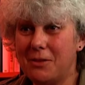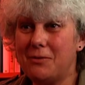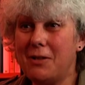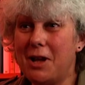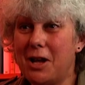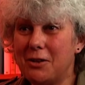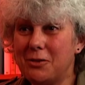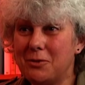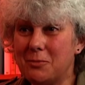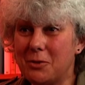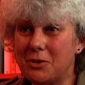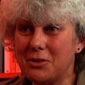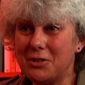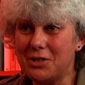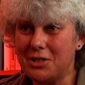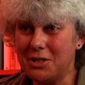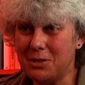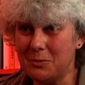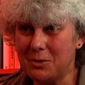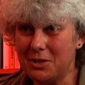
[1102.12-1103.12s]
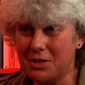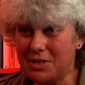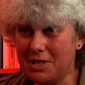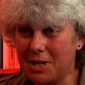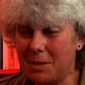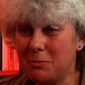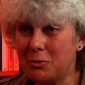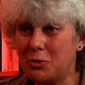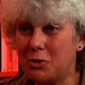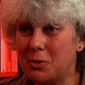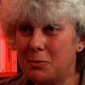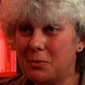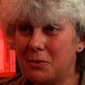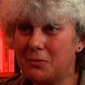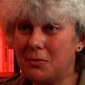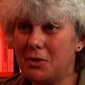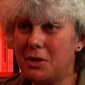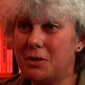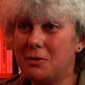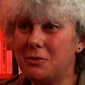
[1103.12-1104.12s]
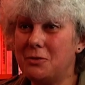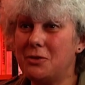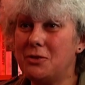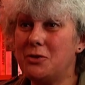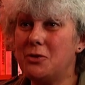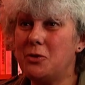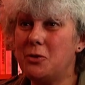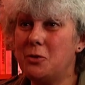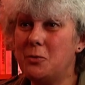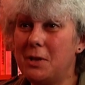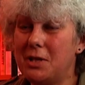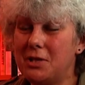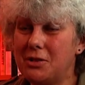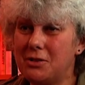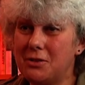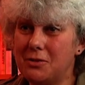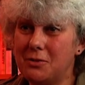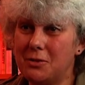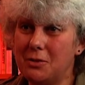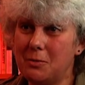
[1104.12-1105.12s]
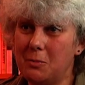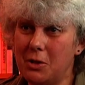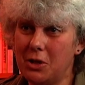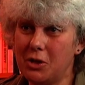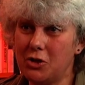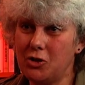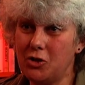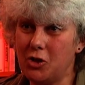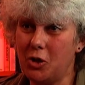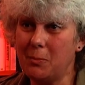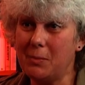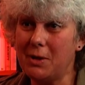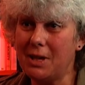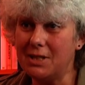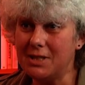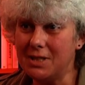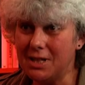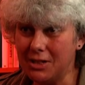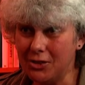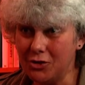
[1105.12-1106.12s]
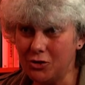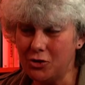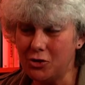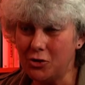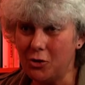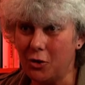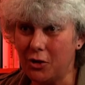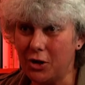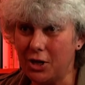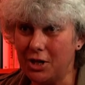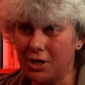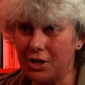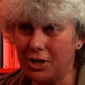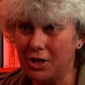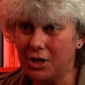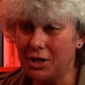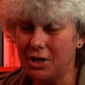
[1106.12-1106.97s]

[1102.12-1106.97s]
found was that it was a subgroup of those who went to the workshop and didn't join,